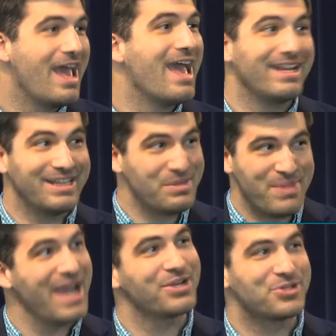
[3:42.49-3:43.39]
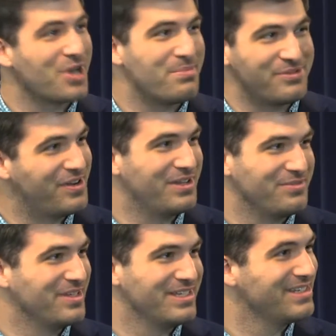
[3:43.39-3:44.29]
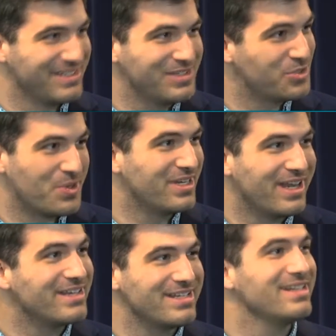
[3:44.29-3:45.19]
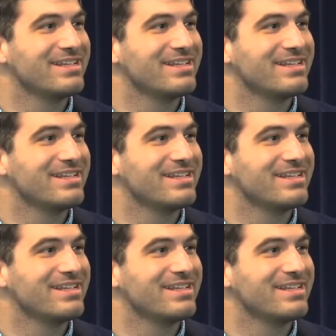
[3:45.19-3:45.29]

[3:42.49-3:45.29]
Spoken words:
And in the backdrop of all of this is it's 2019.